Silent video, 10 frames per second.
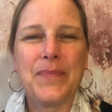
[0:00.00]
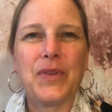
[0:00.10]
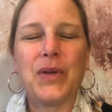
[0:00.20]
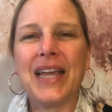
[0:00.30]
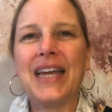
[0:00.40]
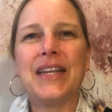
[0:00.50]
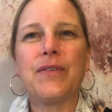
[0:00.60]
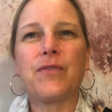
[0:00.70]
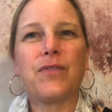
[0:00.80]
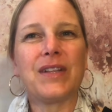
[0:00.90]
You can't
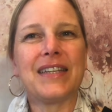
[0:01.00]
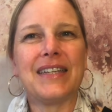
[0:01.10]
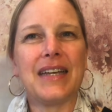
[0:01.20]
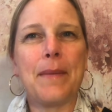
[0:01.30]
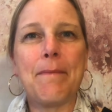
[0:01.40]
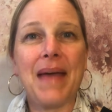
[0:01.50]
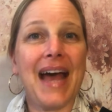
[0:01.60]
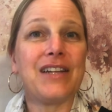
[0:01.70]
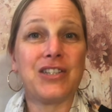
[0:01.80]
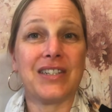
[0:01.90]
even fully
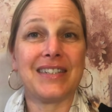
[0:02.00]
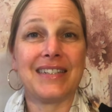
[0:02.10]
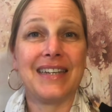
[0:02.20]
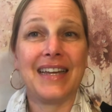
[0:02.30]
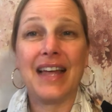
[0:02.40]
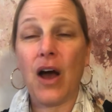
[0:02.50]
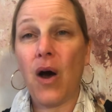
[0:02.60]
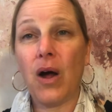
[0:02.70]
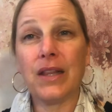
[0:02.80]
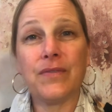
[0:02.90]
imagine
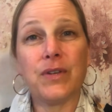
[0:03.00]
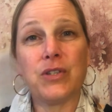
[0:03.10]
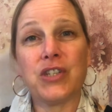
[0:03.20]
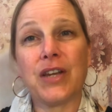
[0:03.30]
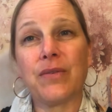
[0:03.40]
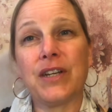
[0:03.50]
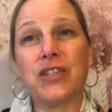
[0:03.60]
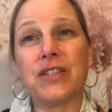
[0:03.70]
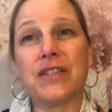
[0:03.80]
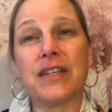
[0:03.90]
all of those
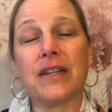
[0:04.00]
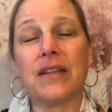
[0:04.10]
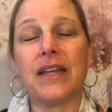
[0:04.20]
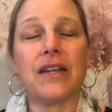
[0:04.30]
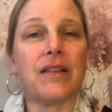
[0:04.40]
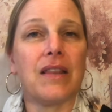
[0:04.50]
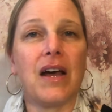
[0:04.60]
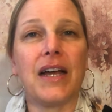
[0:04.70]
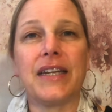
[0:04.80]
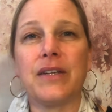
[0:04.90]
generations in a
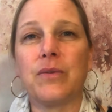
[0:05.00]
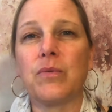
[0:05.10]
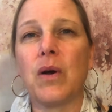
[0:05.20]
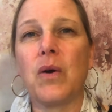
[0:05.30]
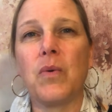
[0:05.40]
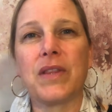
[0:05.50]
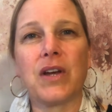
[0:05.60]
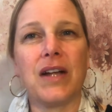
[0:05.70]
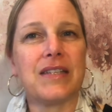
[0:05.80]
line, in a row, with God's